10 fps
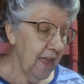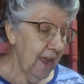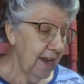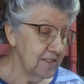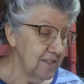
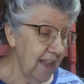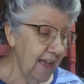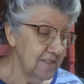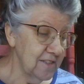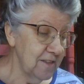and a
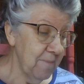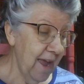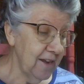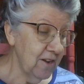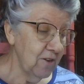slice of
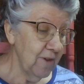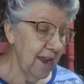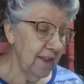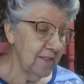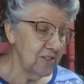tomato
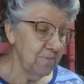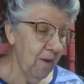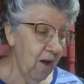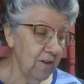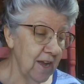and a
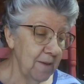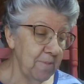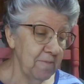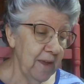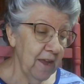small cup
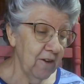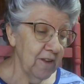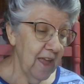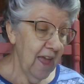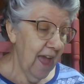of
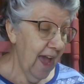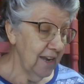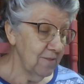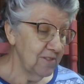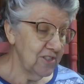milk.
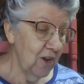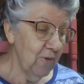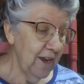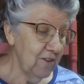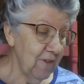Alan was so
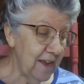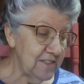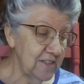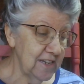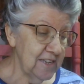
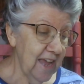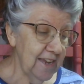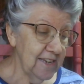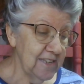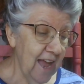interested in
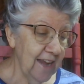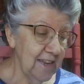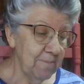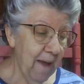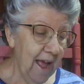taking
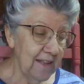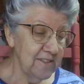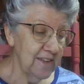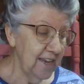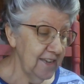tiny bites
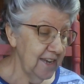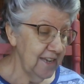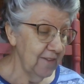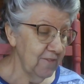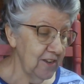that he
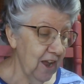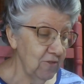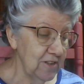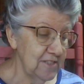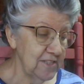didn't even
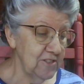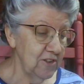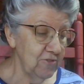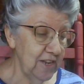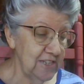notice his
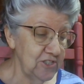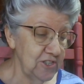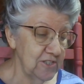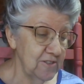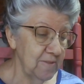new
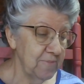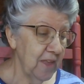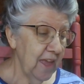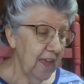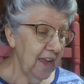dishes.
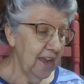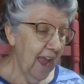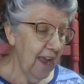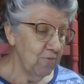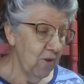He
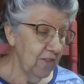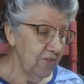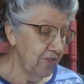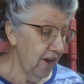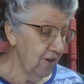ate
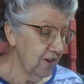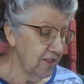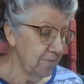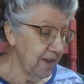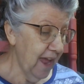1/3 of
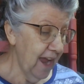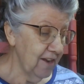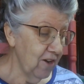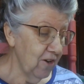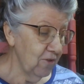the
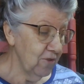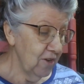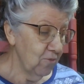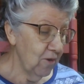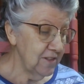potato,
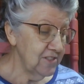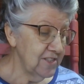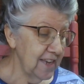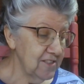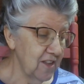
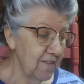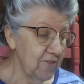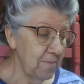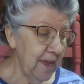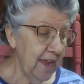1/6 of
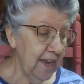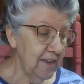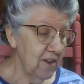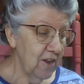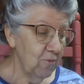the
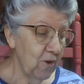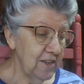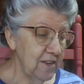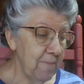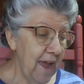meat,
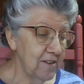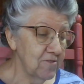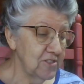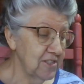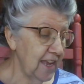1 tomato
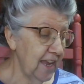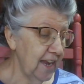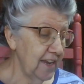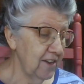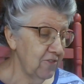
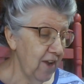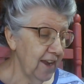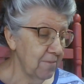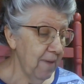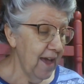seed, and
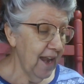drank about